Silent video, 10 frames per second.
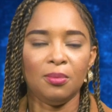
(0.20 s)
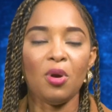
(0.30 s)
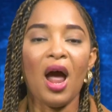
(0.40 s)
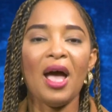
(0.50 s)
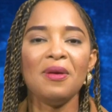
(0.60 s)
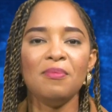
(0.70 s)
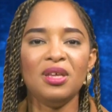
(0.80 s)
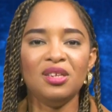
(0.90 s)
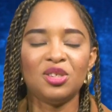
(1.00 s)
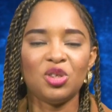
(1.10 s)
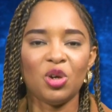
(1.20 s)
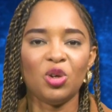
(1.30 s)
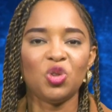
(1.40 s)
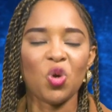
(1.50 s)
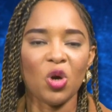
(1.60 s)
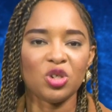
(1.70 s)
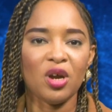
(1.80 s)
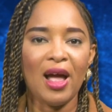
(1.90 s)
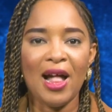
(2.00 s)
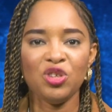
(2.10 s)
Prime Minister Dr.
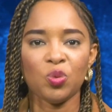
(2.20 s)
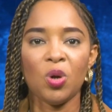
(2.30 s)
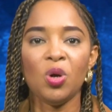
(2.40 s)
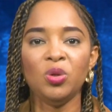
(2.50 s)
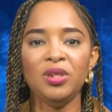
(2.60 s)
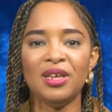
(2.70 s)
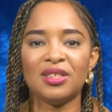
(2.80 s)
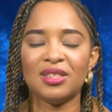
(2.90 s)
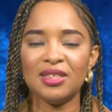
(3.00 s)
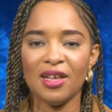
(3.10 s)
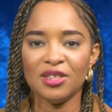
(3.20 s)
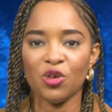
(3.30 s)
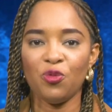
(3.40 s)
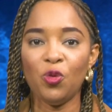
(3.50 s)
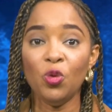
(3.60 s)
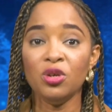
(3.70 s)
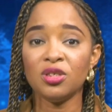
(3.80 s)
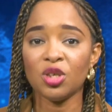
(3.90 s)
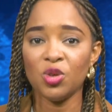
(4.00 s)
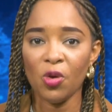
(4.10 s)
Holness says food
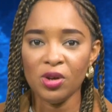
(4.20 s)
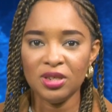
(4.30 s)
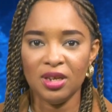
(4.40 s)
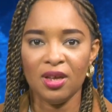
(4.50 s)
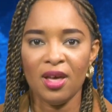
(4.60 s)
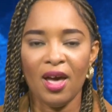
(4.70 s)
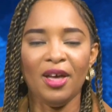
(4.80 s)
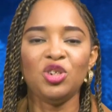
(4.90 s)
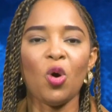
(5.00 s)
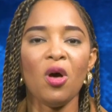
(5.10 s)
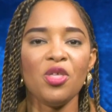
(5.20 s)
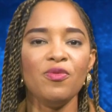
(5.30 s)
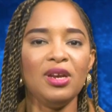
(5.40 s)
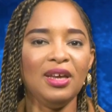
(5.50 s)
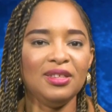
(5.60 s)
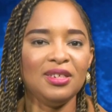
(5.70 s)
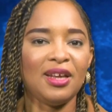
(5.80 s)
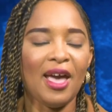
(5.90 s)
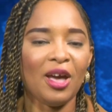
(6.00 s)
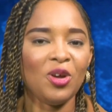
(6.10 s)
security and other related
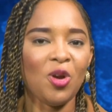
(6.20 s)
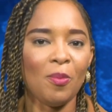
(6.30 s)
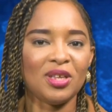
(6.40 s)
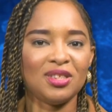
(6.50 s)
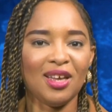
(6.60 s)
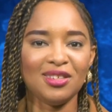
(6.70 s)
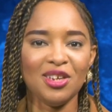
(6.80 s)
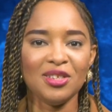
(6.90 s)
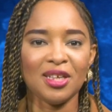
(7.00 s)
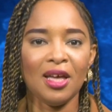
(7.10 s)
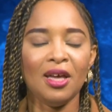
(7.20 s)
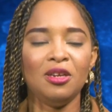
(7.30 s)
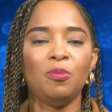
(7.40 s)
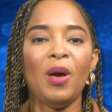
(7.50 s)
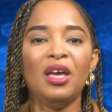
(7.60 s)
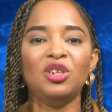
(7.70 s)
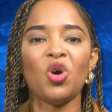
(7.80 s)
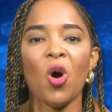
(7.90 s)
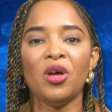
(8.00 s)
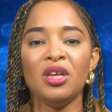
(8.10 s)
economic sectors depend
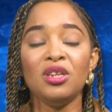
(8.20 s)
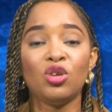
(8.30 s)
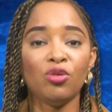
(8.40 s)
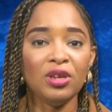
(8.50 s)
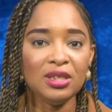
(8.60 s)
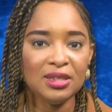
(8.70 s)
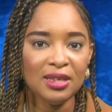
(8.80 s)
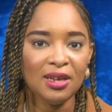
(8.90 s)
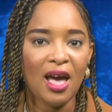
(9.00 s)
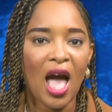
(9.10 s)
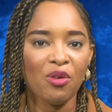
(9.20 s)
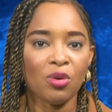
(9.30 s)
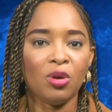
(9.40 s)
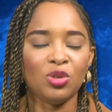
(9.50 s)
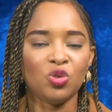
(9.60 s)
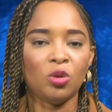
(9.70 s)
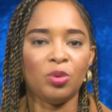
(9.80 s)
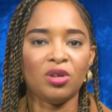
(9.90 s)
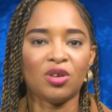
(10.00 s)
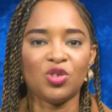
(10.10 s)
on increasing agricultural
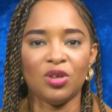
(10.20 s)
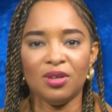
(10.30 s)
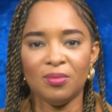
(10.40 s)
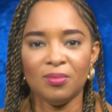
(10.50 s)
production.